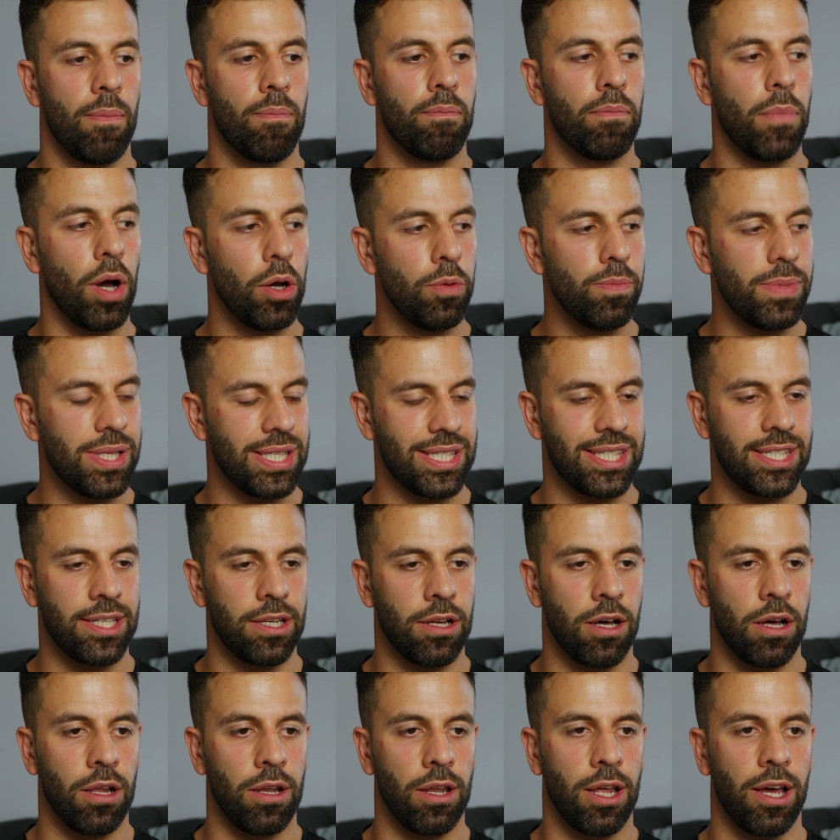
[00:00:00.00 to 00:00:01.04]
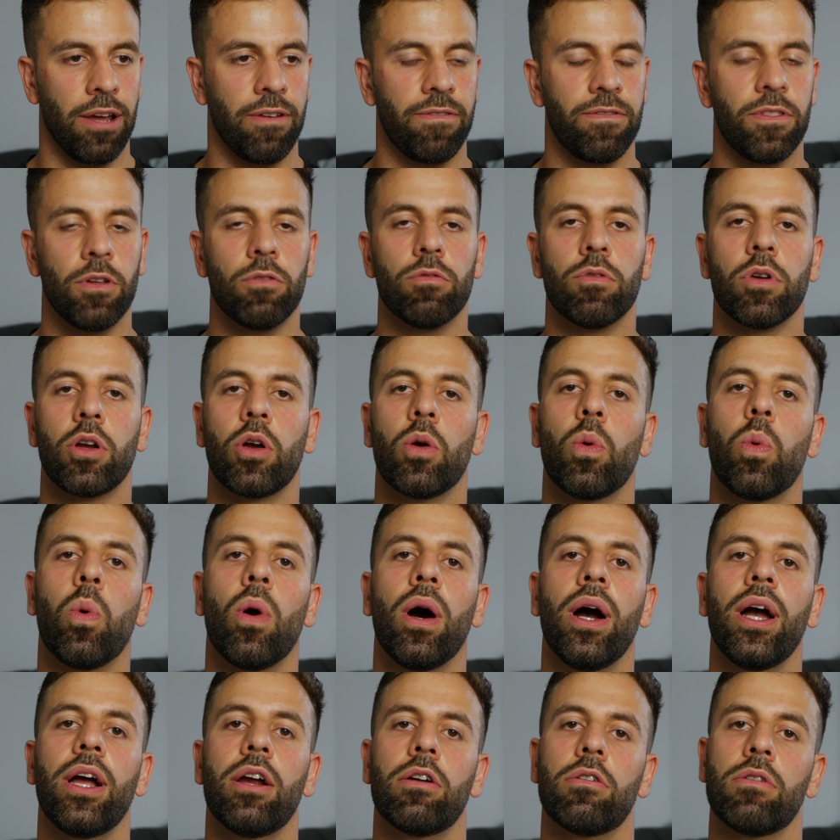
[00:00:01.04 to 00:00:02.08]
moments in our life that
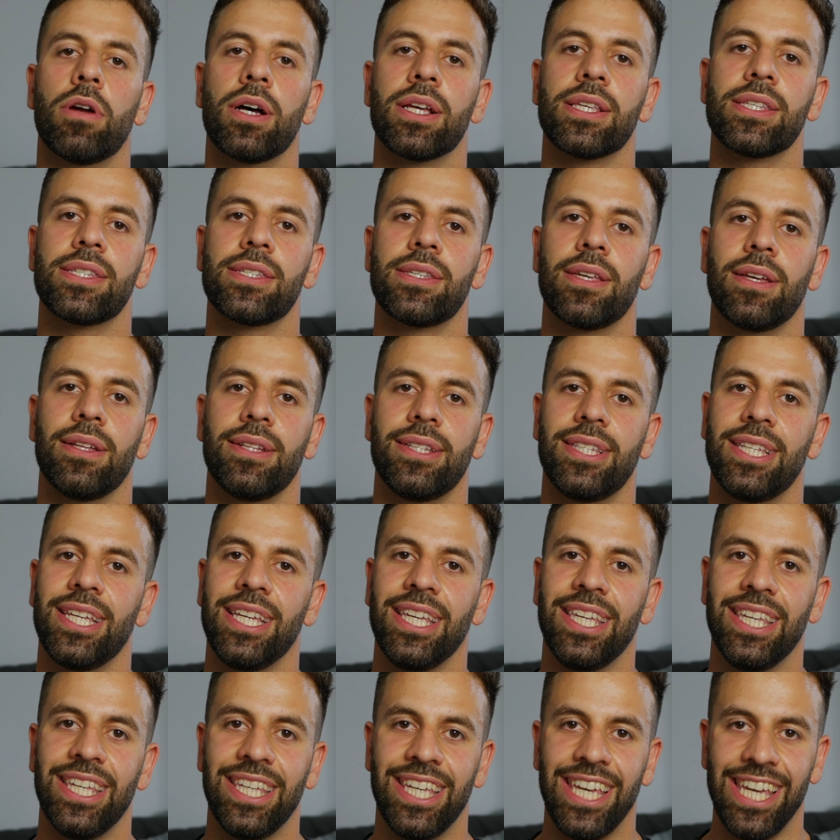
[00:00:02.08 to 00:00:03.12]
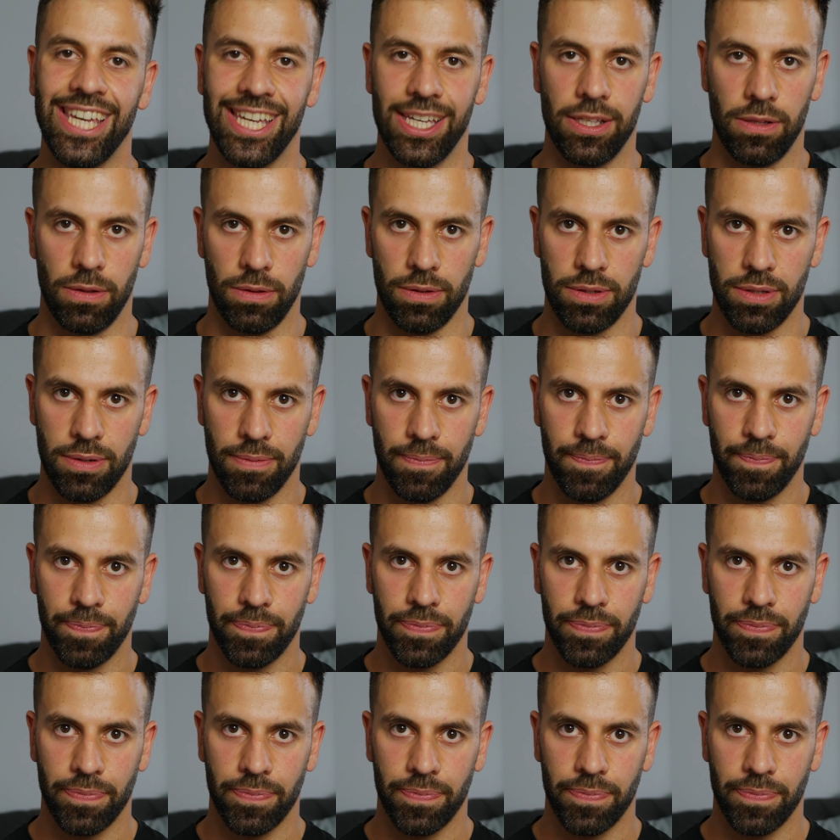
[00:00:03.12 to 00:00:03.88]
require us to yield,